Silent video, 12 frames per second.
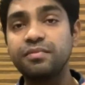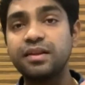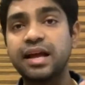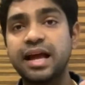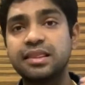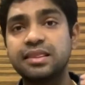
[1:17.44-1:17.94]

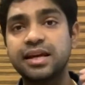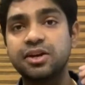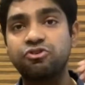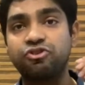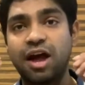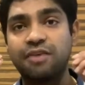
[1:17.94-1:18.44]
and they
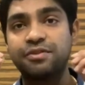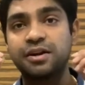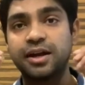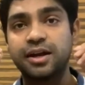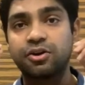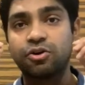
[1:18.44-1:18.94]
travel
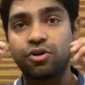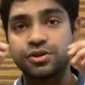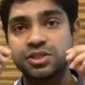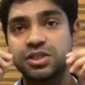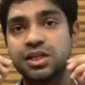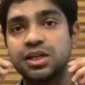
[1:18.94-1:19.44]

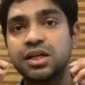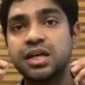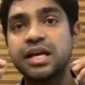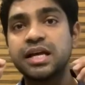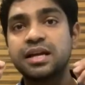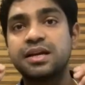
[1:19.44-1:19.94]
across the
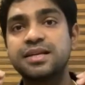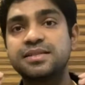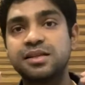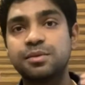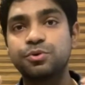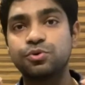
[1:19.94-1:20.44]

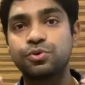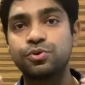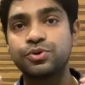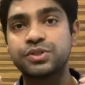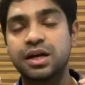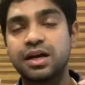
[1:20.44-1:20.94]
nasal
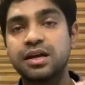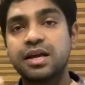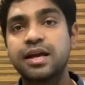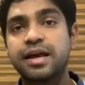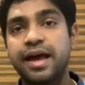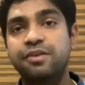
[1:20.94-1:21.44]
mucosa,
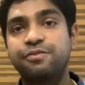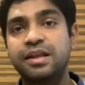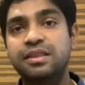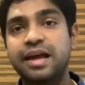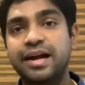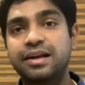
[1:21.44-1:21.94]
and
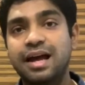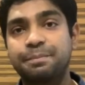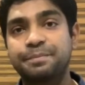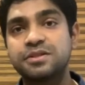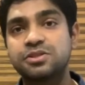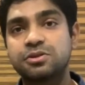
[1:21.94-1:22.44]
when that
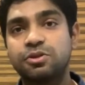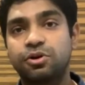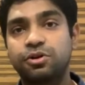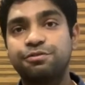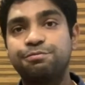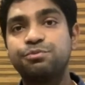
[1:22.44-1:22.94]
happens, lot
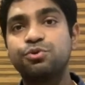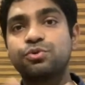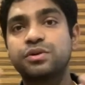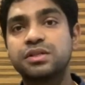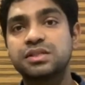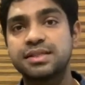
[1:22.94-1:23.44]
of
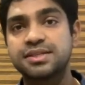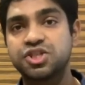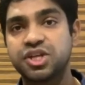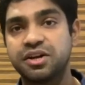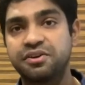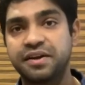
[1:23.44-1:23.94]
mucus is
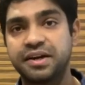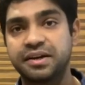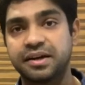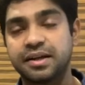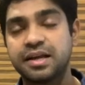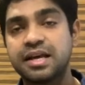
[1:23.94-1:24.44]

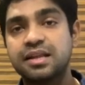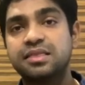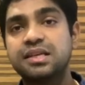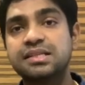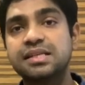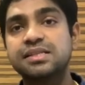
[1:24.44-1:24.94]
generated.
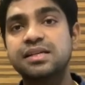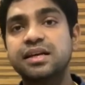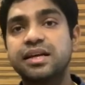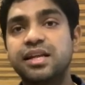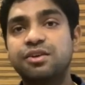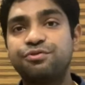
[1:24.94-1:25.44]
This is an
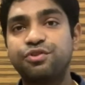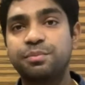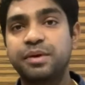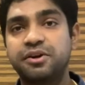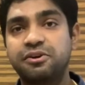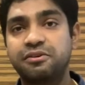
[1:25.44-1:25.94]

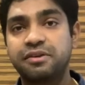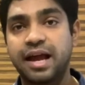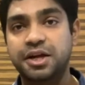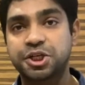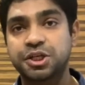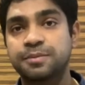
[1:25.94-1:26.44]
inflammatory
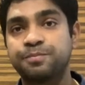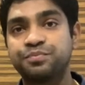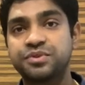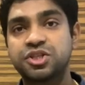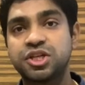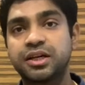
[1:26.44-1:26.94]
reaction.
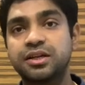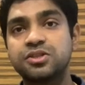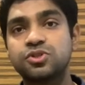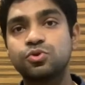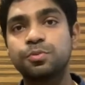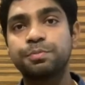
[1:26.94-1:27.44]
Chicken
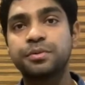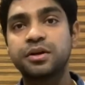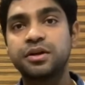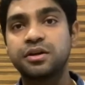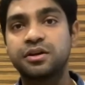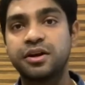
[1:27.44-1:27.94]
soup
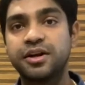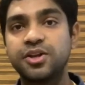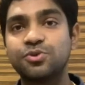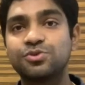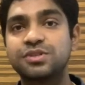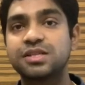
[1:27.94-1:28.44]

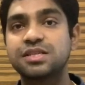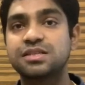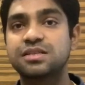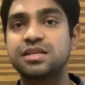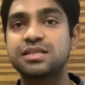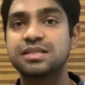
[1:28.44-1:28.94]
reduces
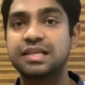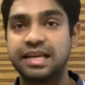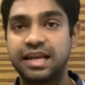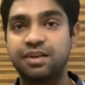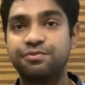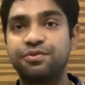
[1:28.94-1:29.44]
this
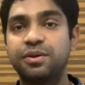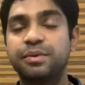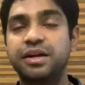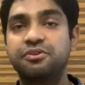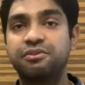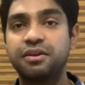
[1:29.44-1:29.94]

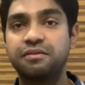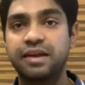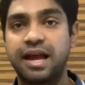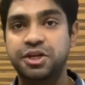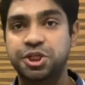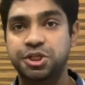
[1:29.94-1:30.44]
inflammatory
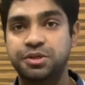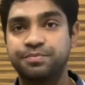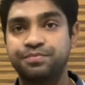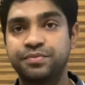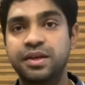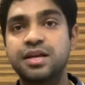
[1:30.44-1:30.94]
reaction.
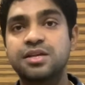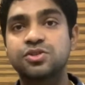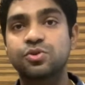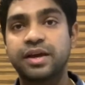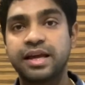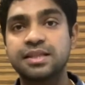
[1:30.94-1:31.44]

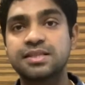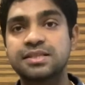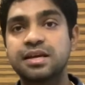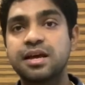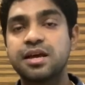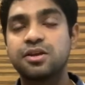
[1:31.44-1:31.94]
So
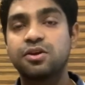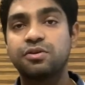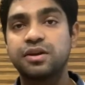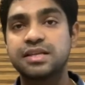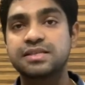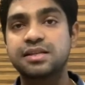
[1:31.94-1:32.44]
hence, your
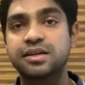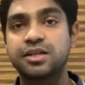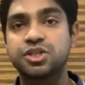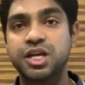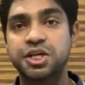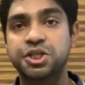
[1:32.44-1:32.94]
nasal
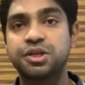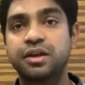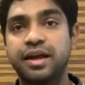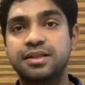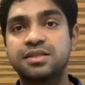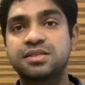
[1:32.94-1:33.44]
congestion
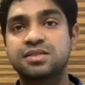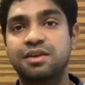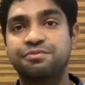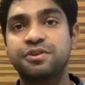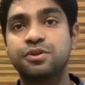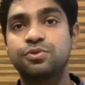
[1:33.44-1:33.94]
and
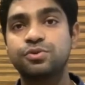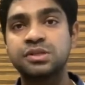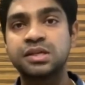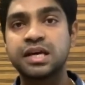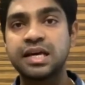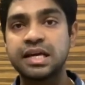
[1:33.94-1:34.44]
stuffy
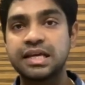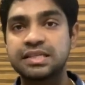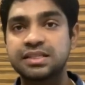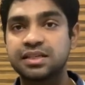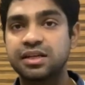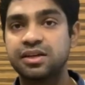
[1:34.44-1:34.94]
nose
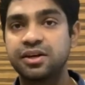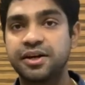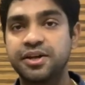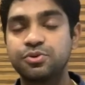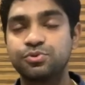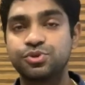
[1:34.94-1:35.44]
is
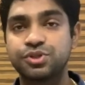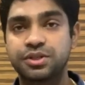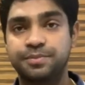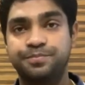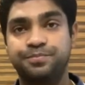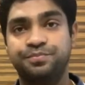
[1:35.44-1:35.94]
reduced.
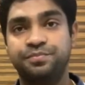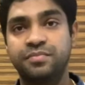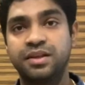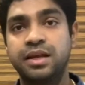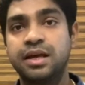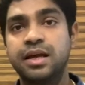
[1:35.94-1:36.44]

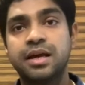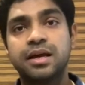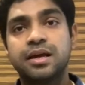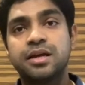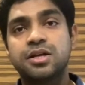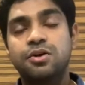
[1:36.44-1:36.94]

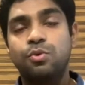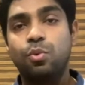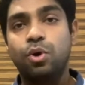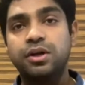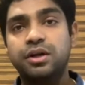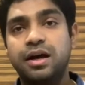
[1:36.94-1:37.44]

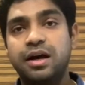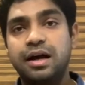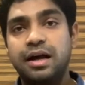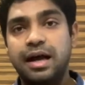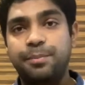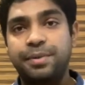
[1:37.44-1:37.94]
What
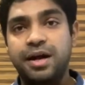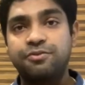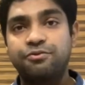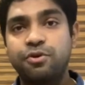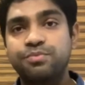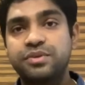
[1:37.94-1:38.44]
apart
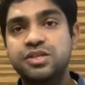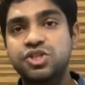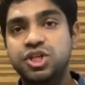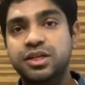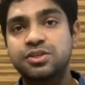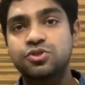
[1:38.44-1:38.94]
from this
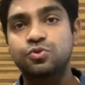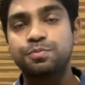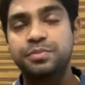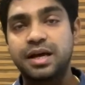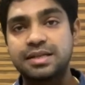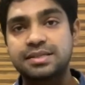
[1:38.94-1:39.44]
chicken soup
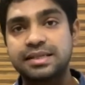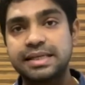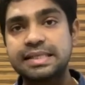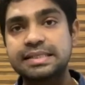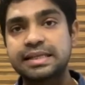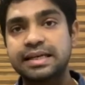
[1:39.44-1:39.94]
does
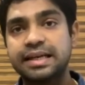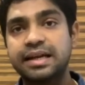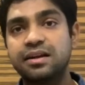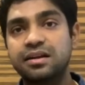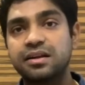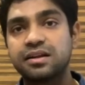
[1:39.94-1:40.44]
is
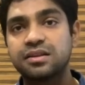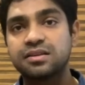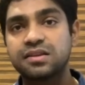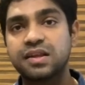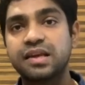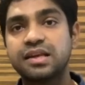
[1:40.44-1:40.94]
it
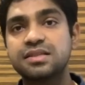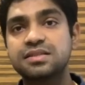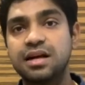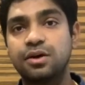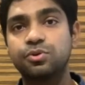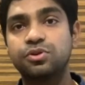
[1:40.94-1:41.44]
thins
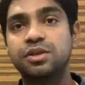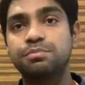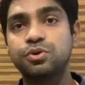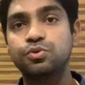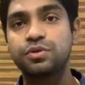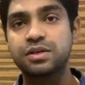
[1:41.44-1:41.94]
out the
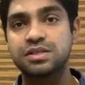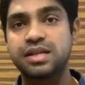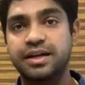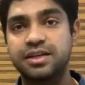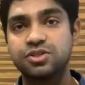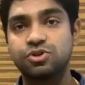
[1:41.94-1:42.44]
mucus
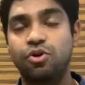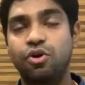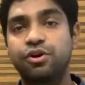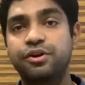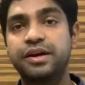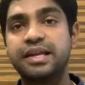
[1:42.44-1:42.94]
that is
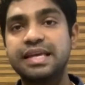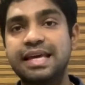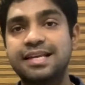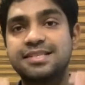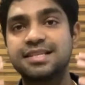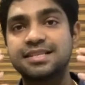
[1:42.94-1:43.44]
already
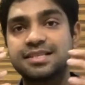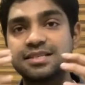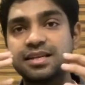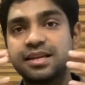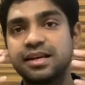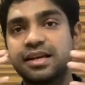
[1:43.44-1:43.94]

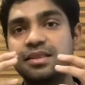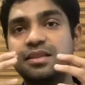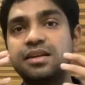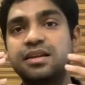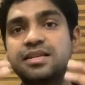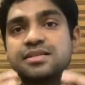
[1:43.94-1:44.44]
existing in the
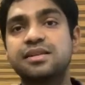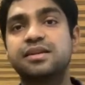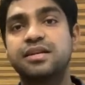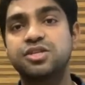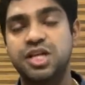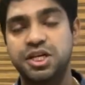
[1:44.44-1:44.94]
nasal
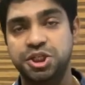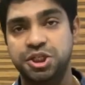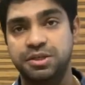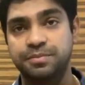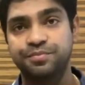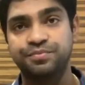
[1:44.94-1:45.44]

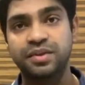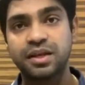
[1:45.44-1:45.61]
congestion.